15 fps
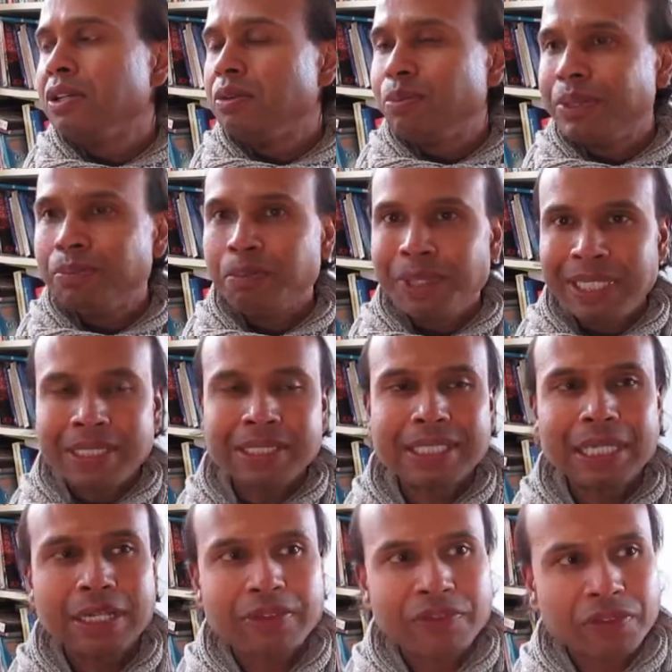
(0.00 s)
You've been
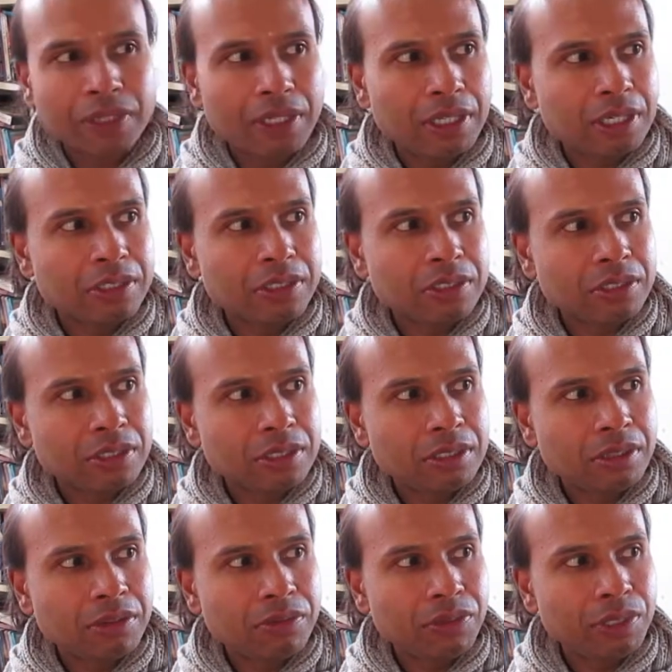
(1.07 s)
blissed out for the last
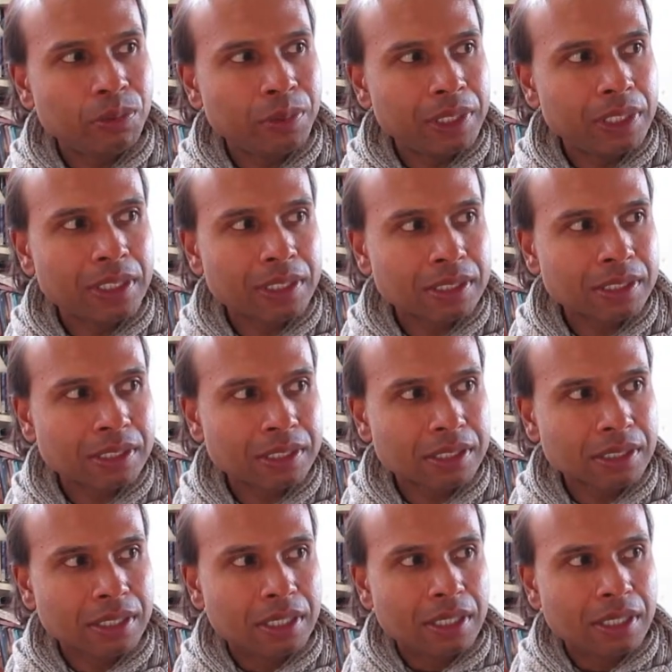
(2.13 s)
three weeks,